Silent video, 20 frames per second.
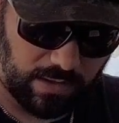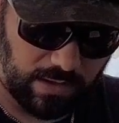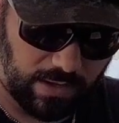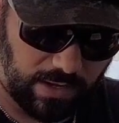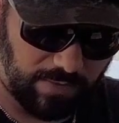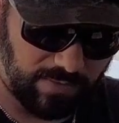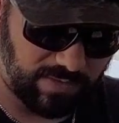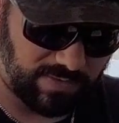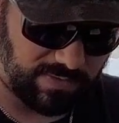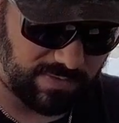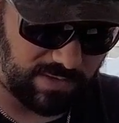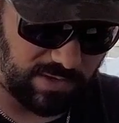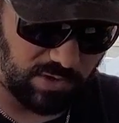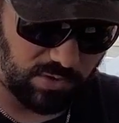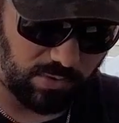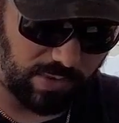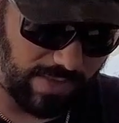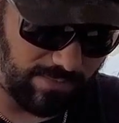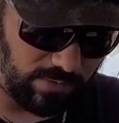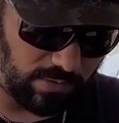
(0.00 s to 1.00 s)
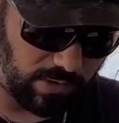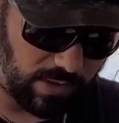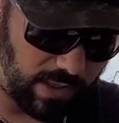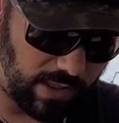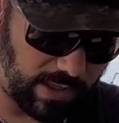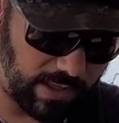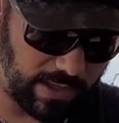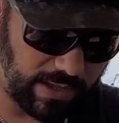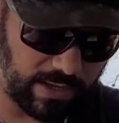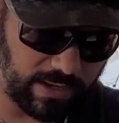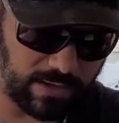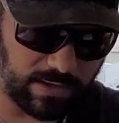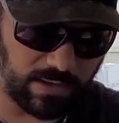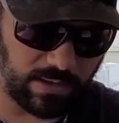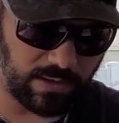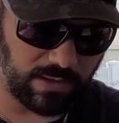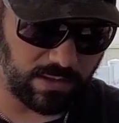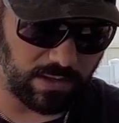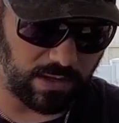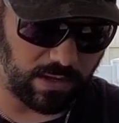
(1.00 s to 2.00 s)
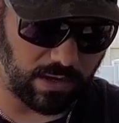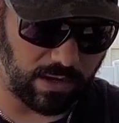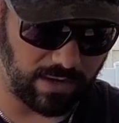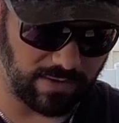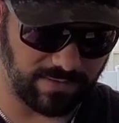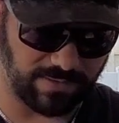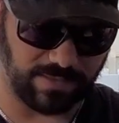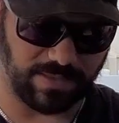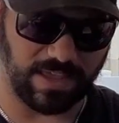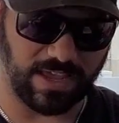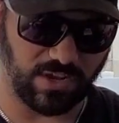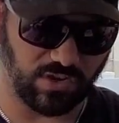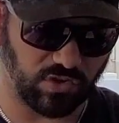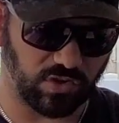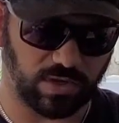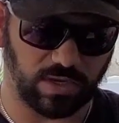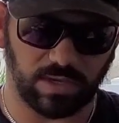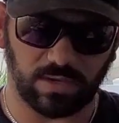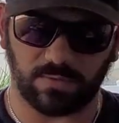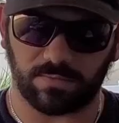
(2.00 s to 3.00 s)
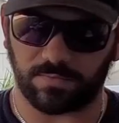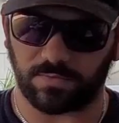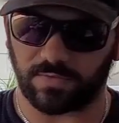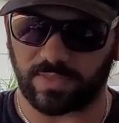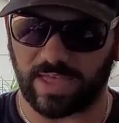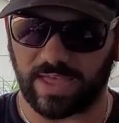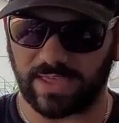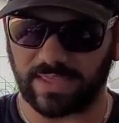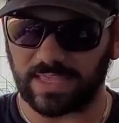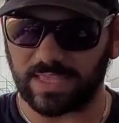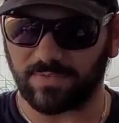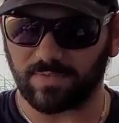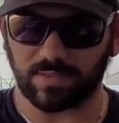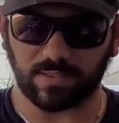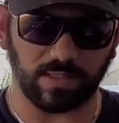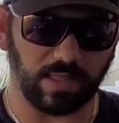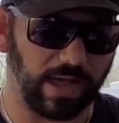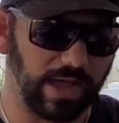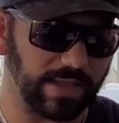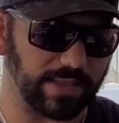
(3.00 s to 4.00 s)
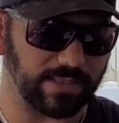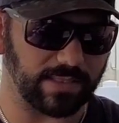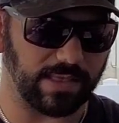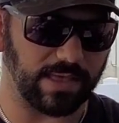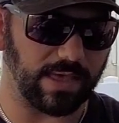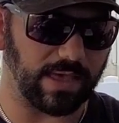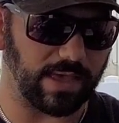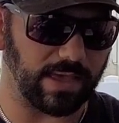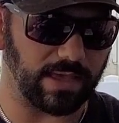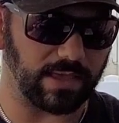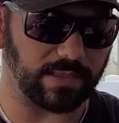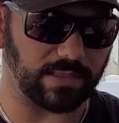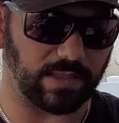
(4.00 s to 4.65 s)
Obviously your level line oscillation for that even line lay,